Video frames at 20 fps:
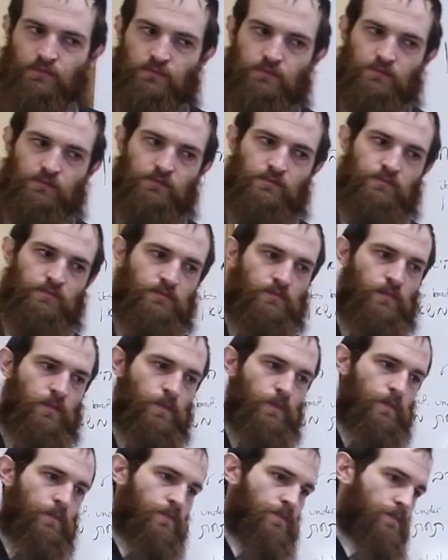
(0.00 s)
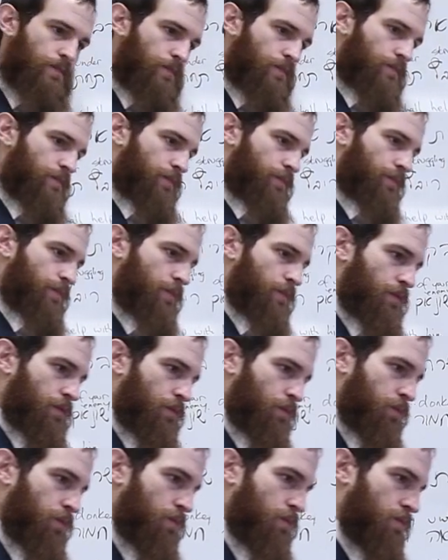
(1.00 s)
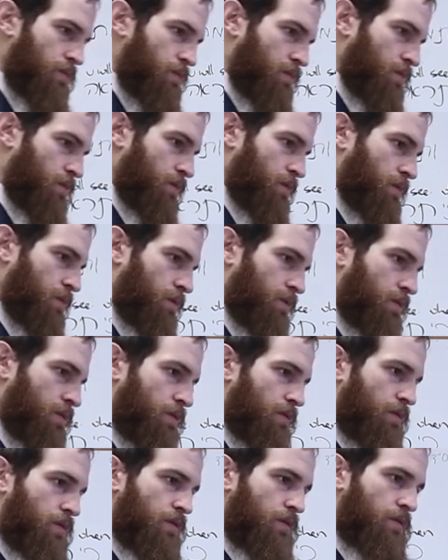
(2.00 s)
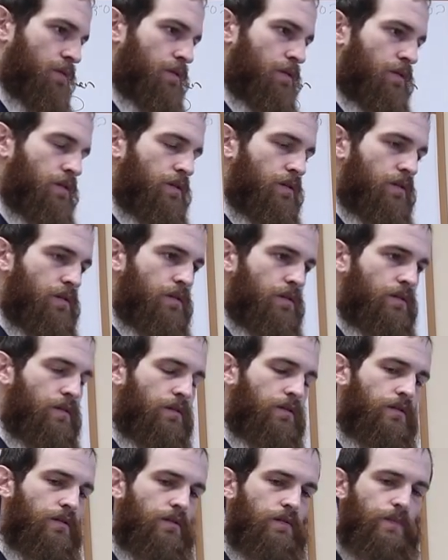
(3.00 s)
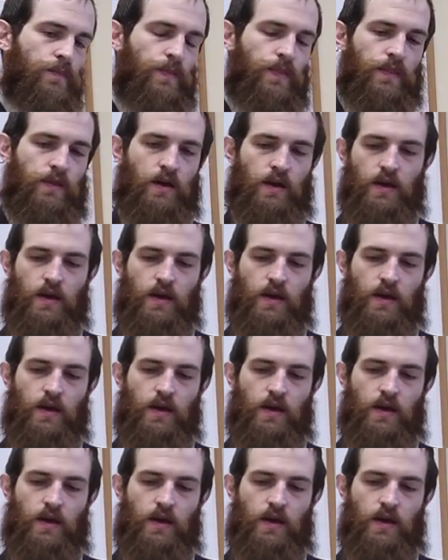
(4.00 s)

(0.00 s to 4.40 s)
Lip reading: (no one is talking)